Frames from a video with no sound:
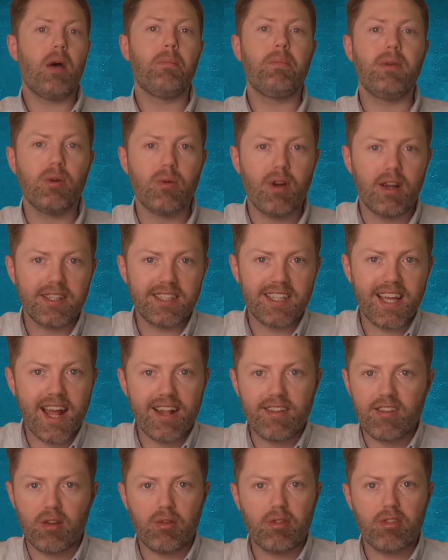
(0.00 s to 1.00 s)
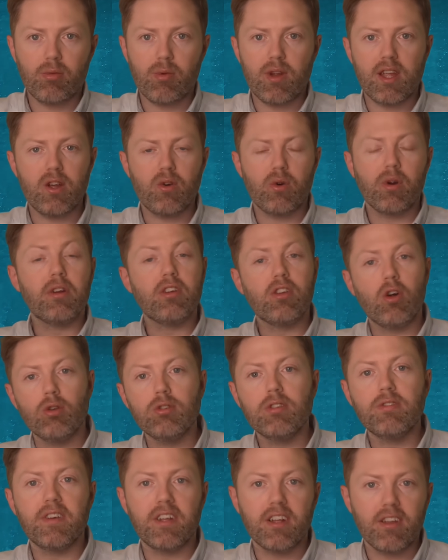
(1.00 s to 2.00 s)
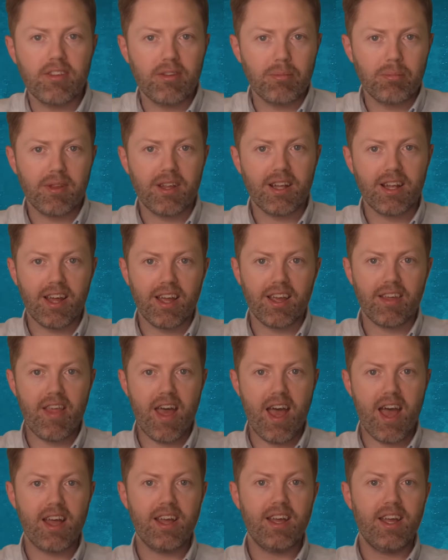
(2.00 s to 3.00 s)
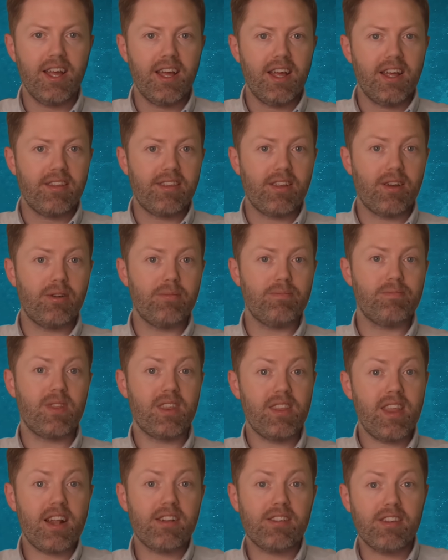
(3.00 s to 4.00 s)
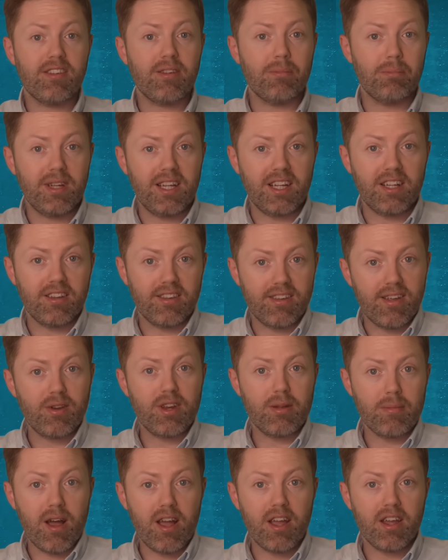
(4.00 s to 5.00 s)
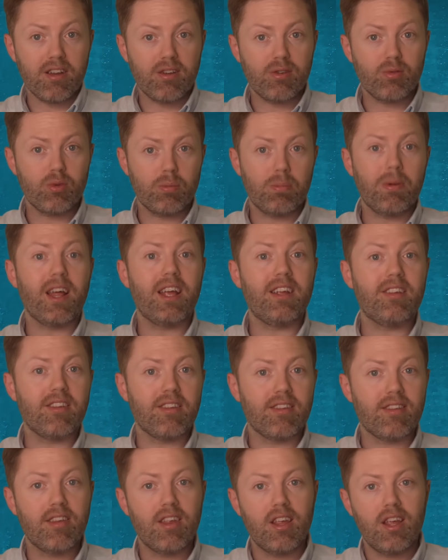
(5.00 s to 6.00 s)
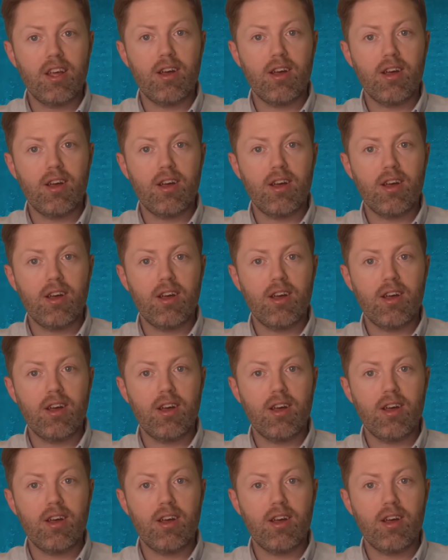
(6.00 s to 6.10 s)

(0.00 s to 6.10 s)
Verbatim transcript: a B Y D Atto three or a Dolphin or something like that. So that doesn't mean sodium ion replaces